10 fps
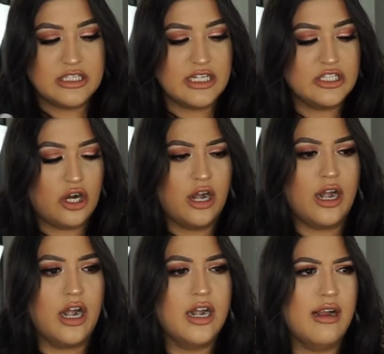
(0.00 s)
These
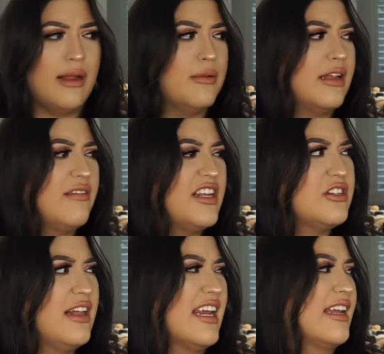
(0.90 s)
are, I believe these
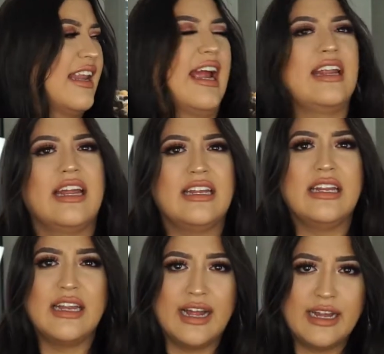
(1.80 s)
are like nine
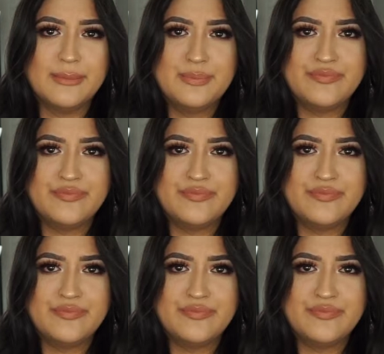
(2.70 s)
ninety-nine.